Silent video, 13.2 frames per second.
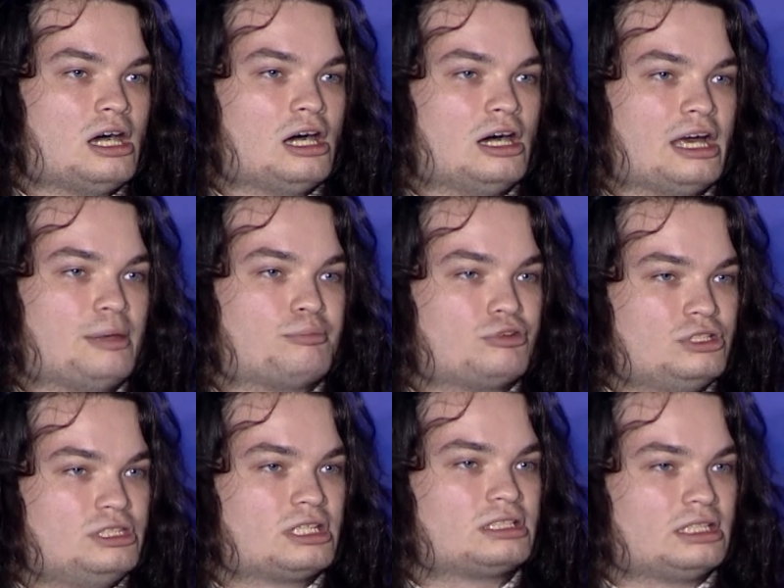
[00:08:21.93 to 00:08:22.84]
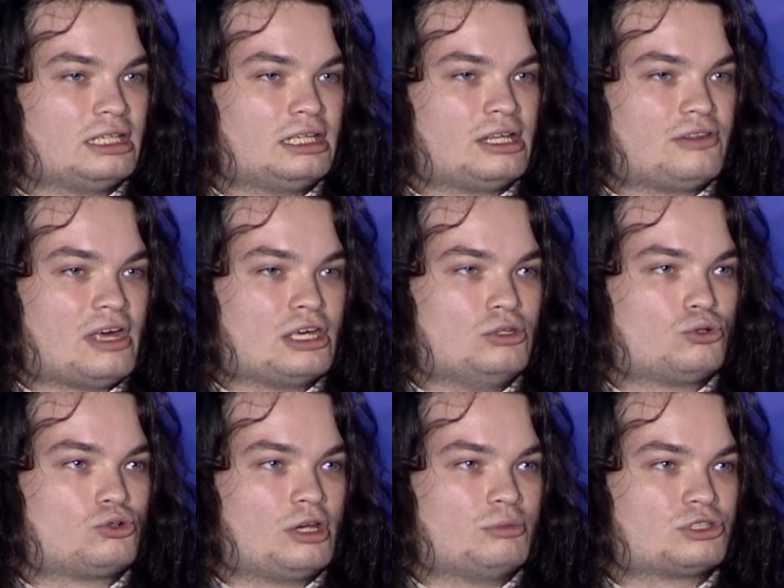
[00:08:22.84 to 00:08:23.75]
in predicting that
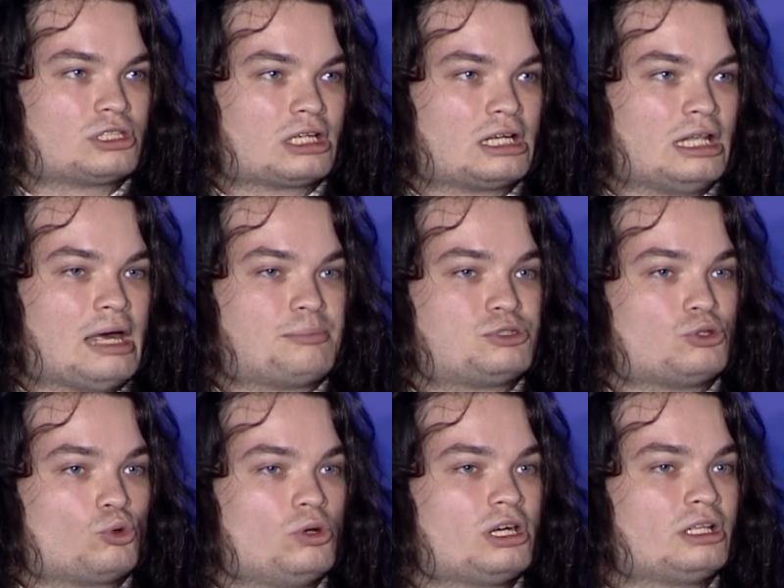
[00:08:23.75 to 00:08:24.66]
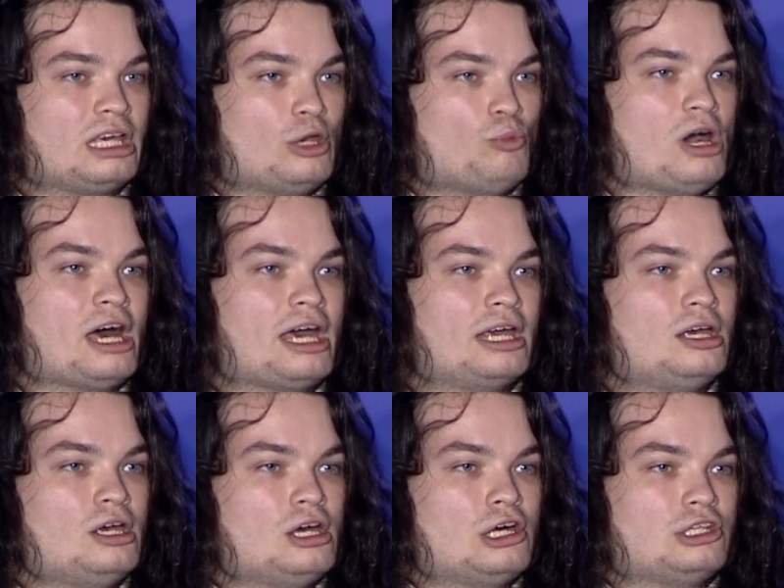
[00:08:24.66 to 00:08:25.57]
Ukraine was going to collapse so quickly, and why
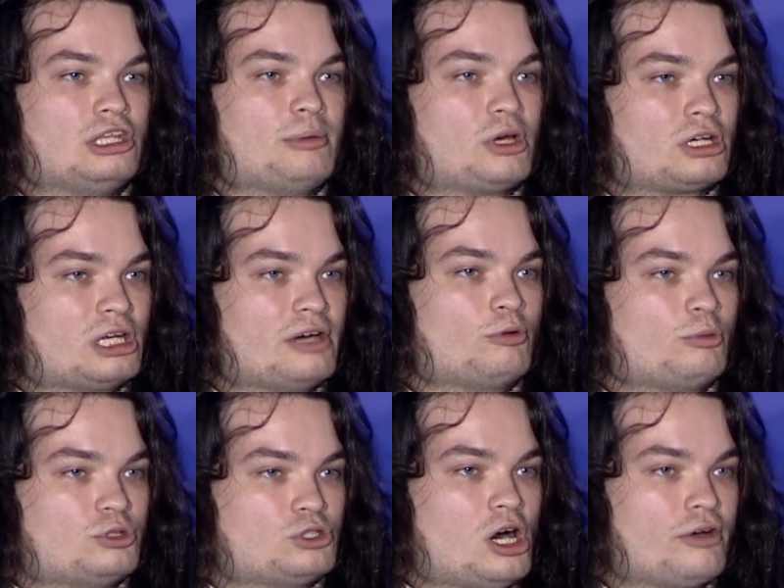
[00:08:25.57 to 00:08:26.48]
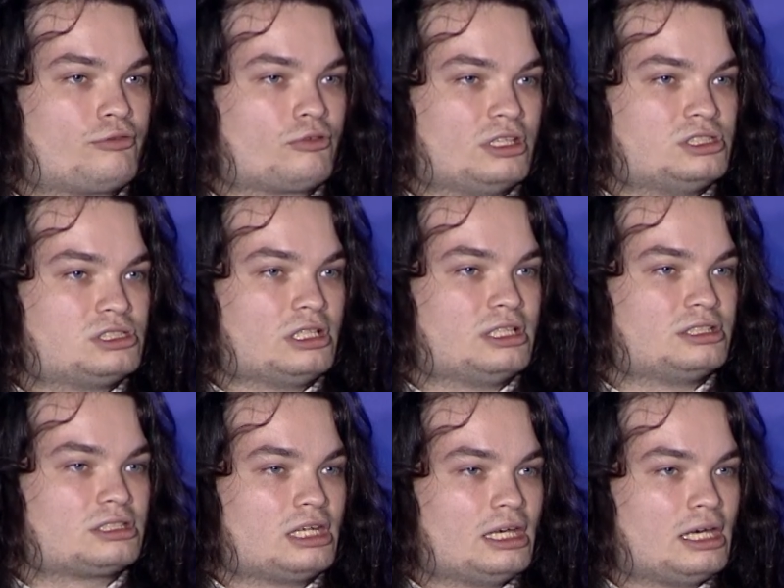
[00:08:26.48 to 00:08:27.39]
the American government was offering
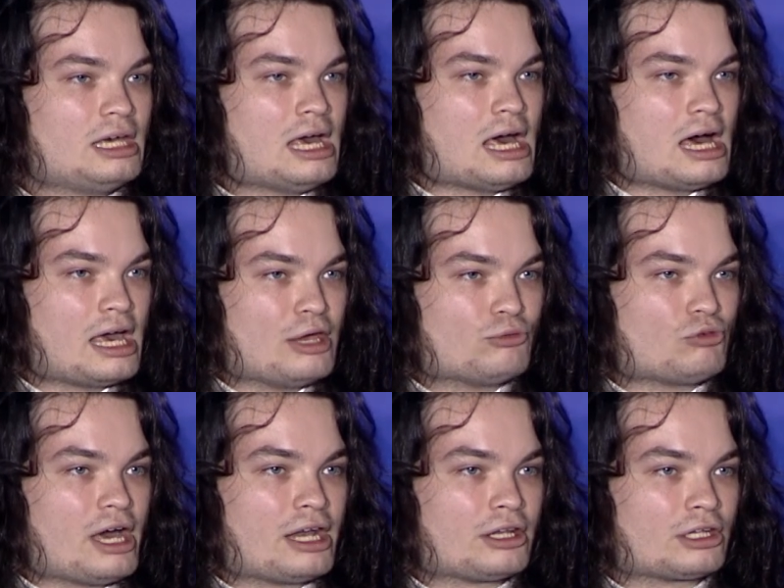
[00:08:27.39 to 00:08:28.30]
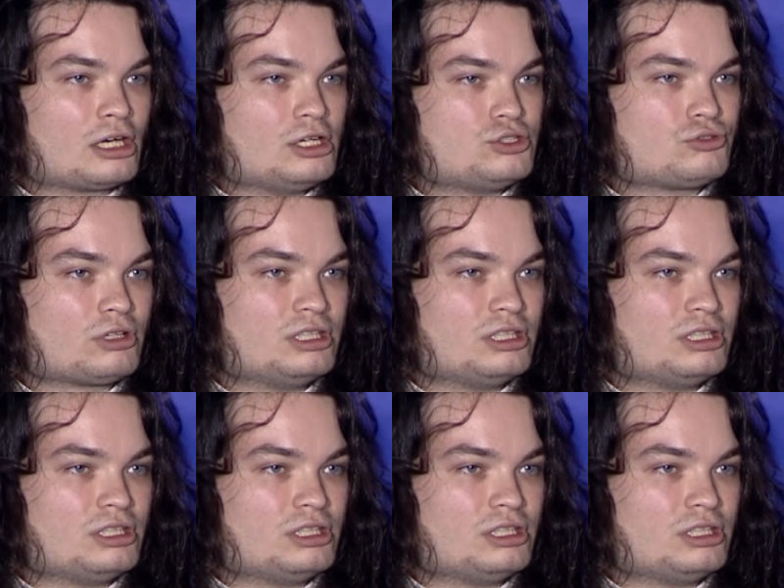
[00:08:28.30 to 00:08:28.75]
Zelensky a ride out of the country.